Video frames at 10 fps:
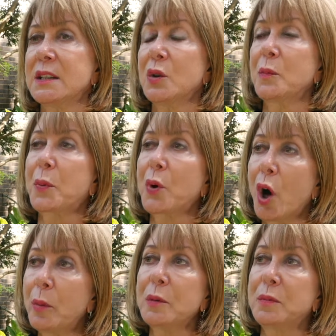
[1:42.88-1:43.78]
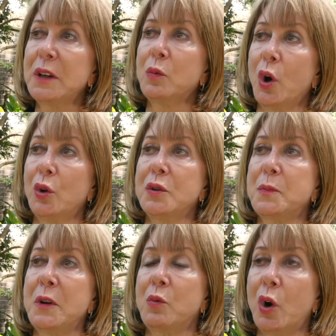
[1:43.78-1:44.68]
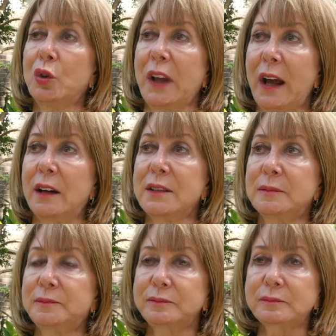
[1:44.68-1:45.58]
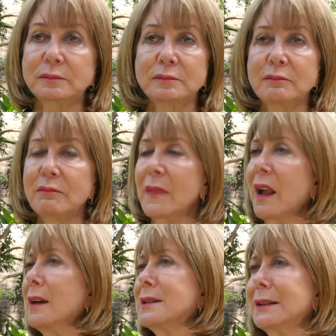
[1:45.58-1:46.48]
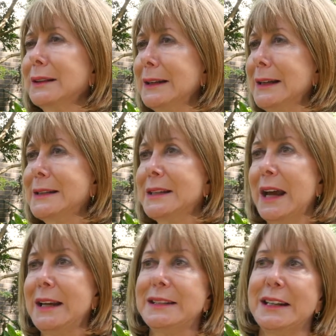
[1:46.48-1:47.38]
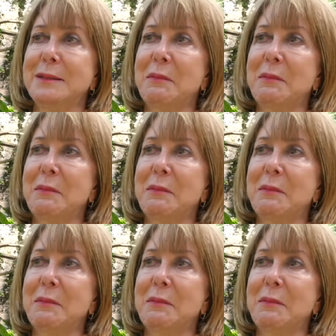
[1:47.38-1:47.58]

So it probably won't be rolled out until at least 18